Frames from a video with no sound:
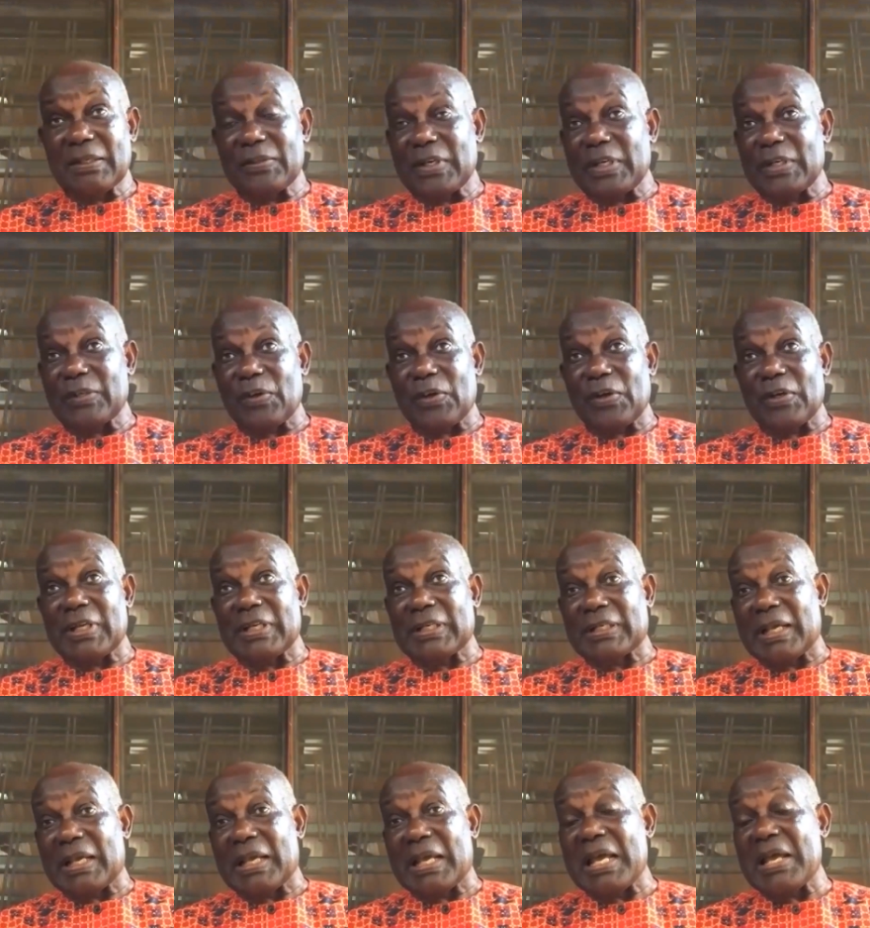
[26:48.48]
Great Hall and
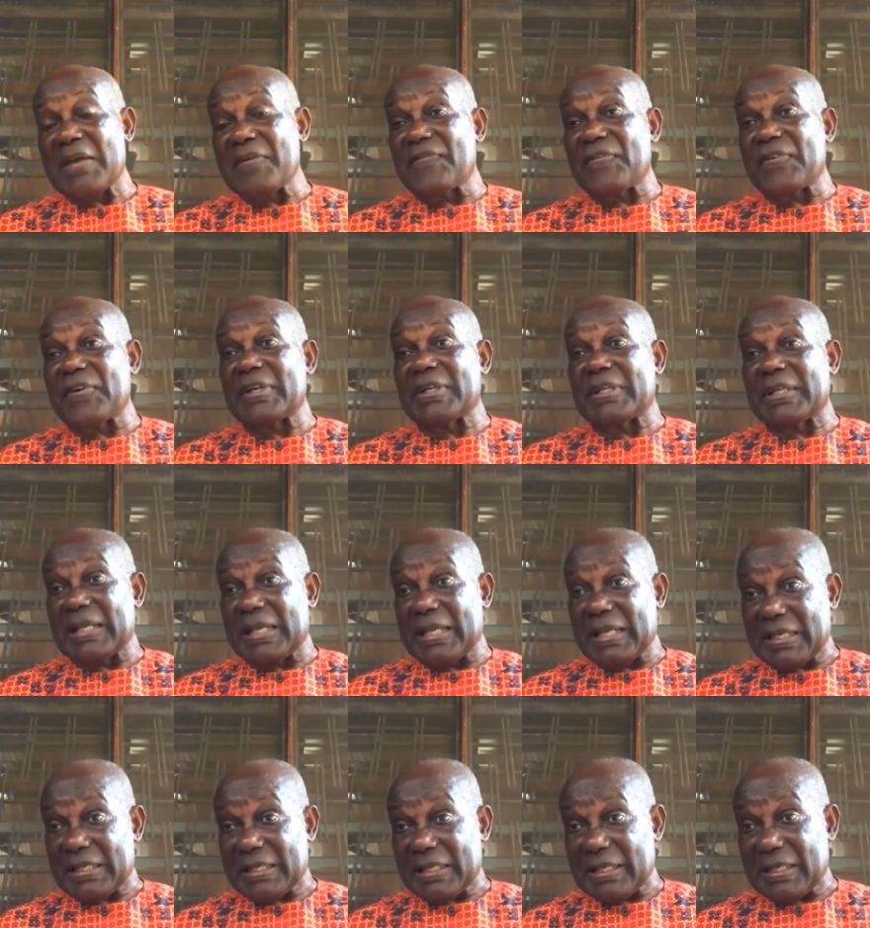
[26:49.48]
every
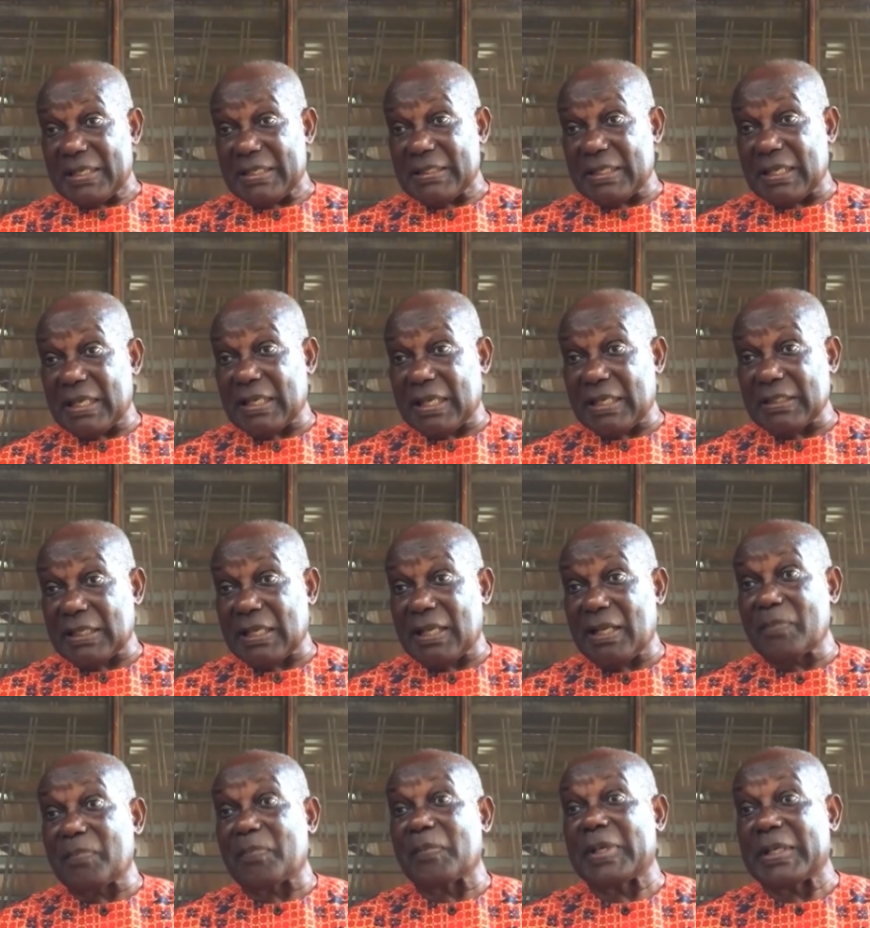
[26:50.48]
day. And mm. that has
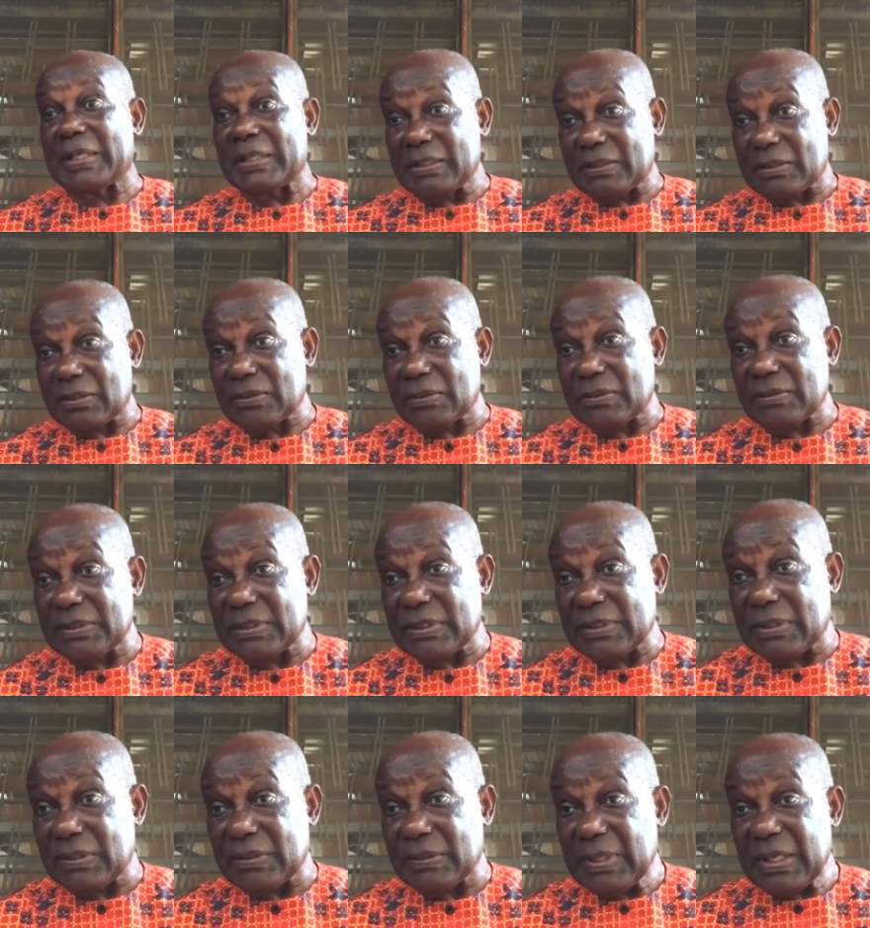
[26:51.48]
helped me to, mm-hmm. you
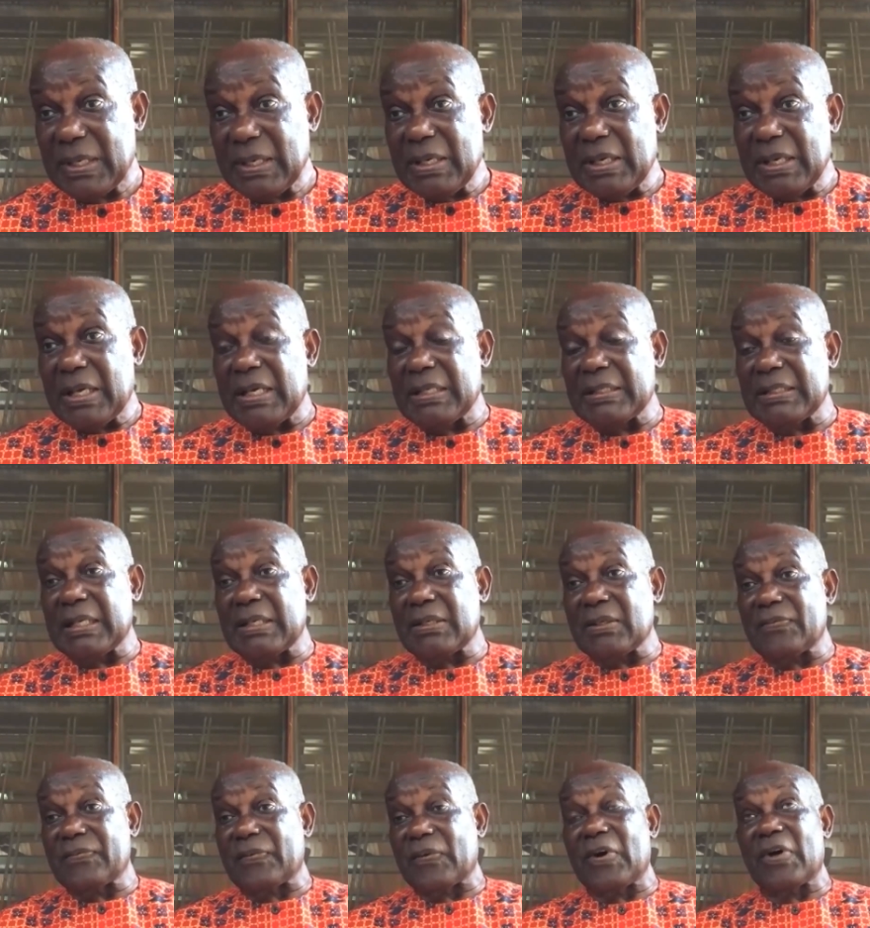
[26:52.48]
know. And then,
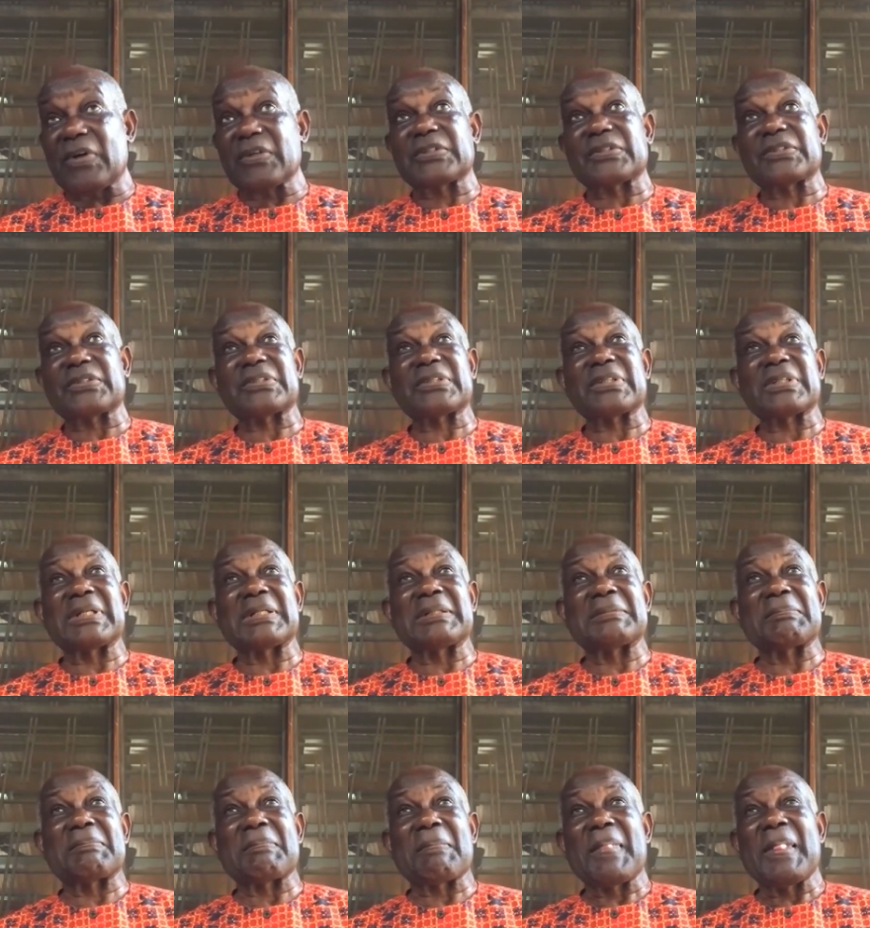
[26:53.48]
of course,
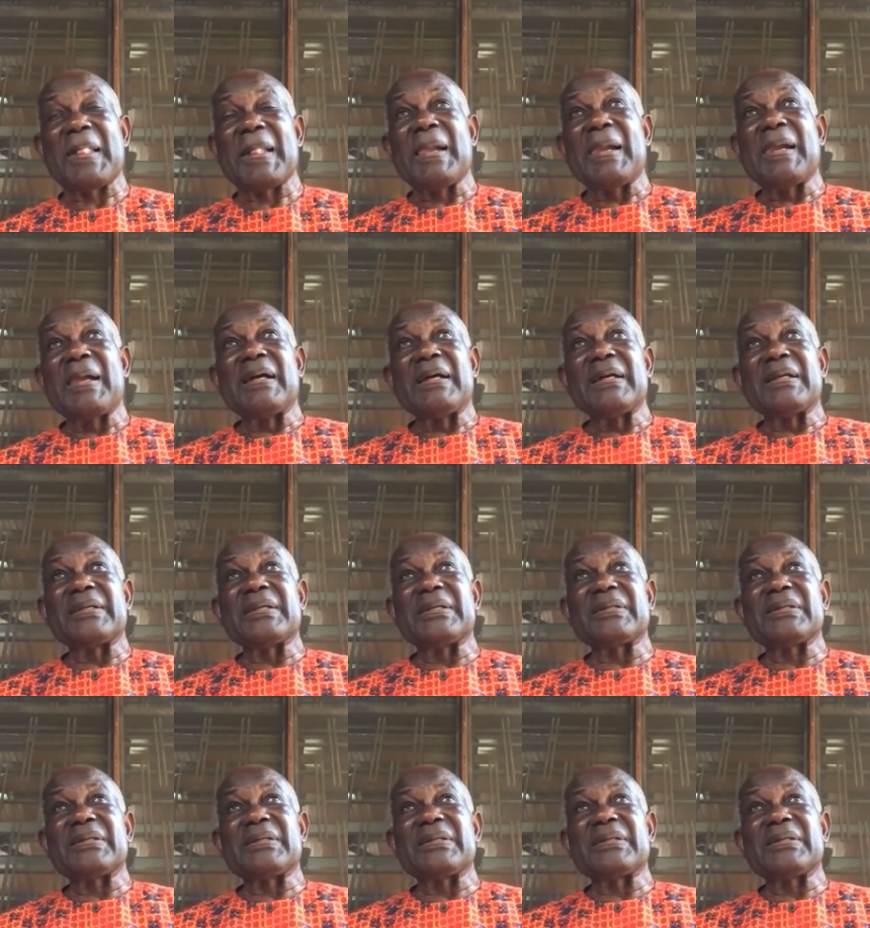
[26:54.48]
um, you